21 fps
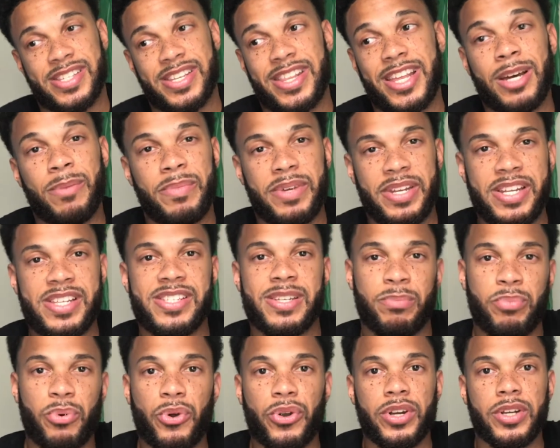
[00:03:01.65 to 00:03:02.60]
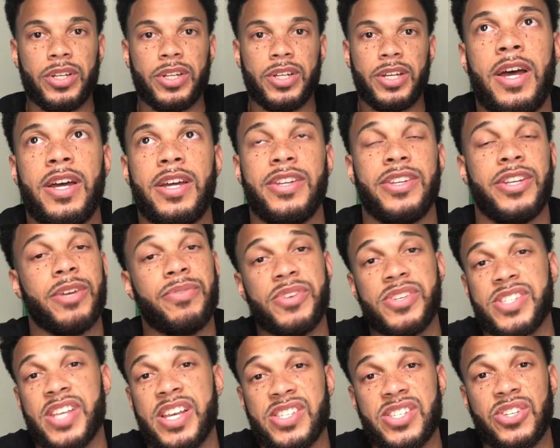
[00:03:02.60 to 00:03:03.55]
them it is important. Different
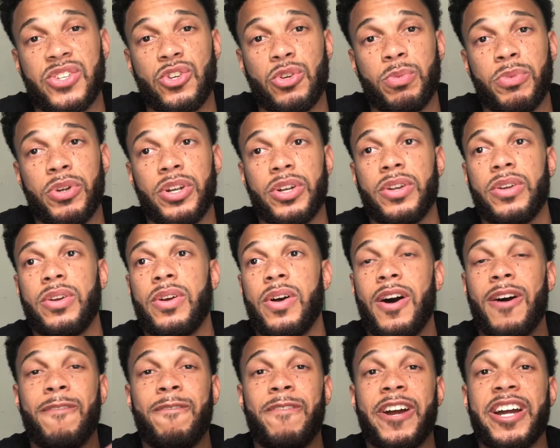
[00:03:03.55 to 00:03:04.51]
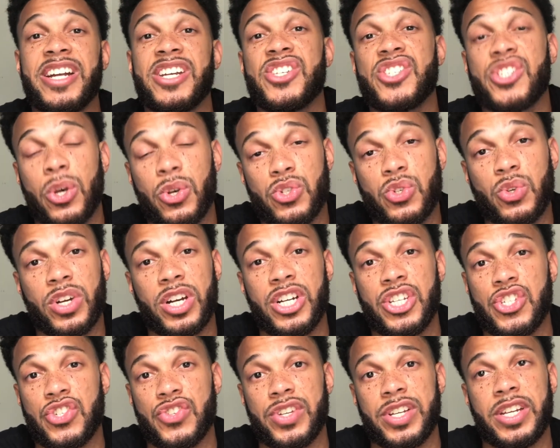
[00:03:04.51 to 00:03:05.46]
sense of humor, a very social
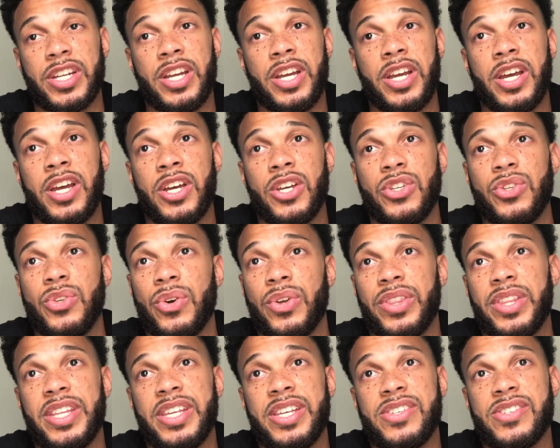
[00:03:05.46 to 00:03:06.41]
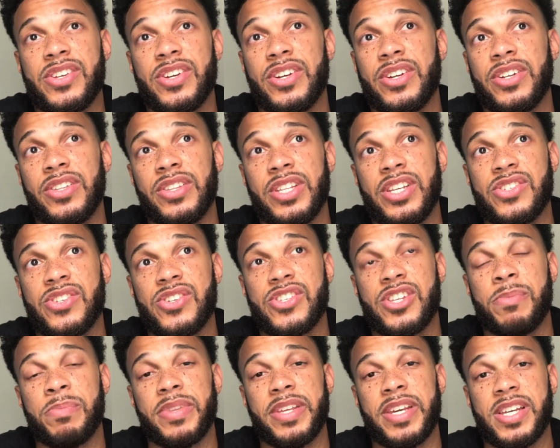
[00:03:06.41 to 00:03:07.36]
country. These are
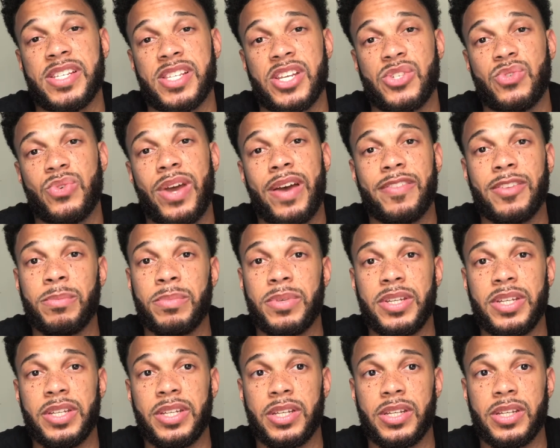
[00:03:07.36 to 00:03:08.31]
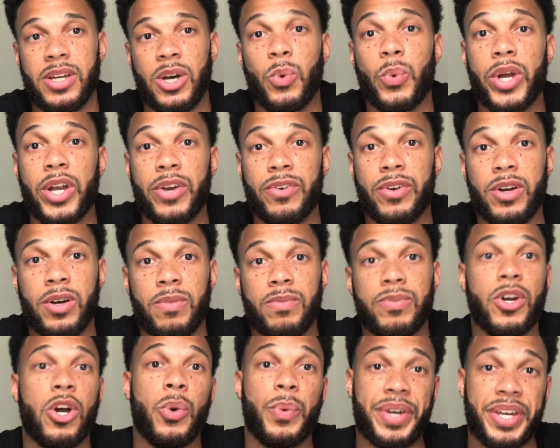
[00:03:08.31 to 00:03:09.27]
some things that you have to be aware of
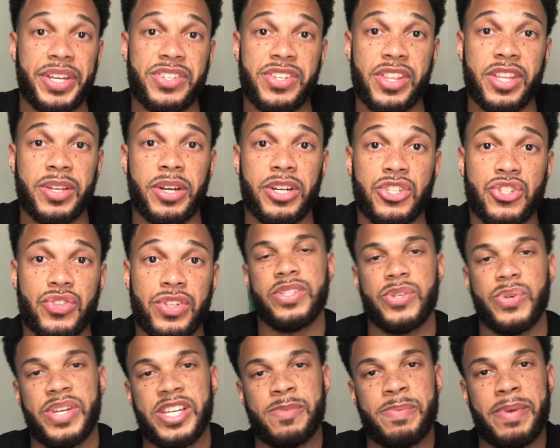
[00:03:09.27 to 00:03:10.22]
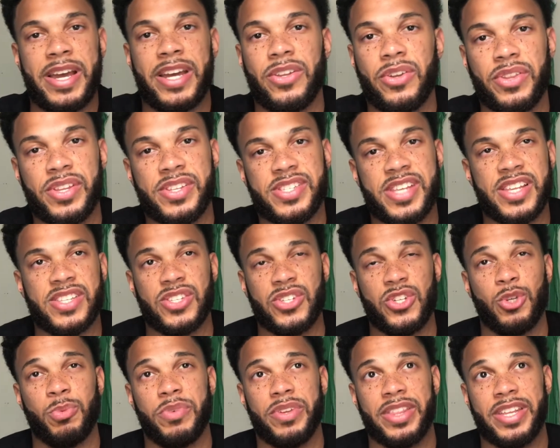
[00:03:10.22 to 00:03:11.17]
going into the country. To expand on the sense of
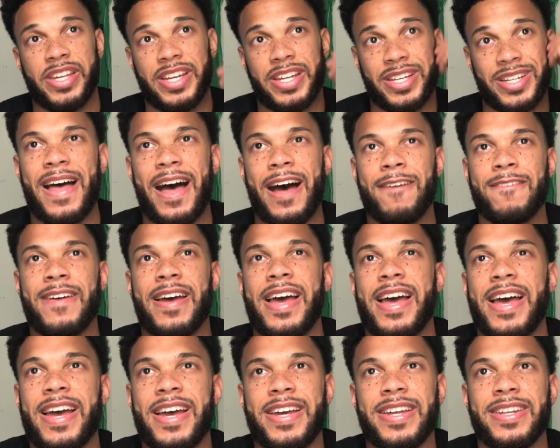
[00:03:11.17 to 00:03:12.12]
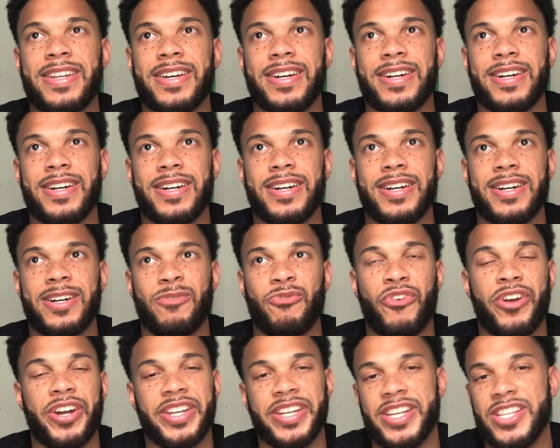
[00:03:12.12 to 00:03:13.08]
humor thing, I've had
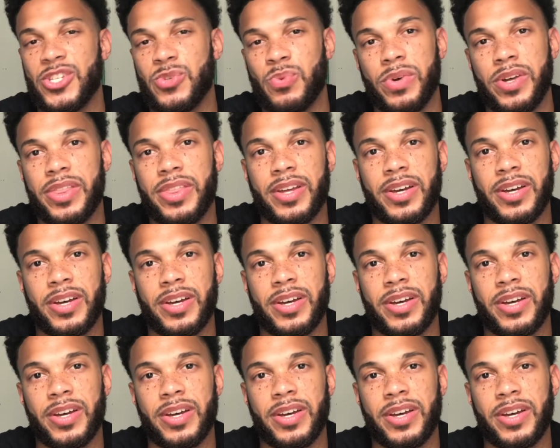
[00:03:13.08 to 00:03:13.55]
run-ins with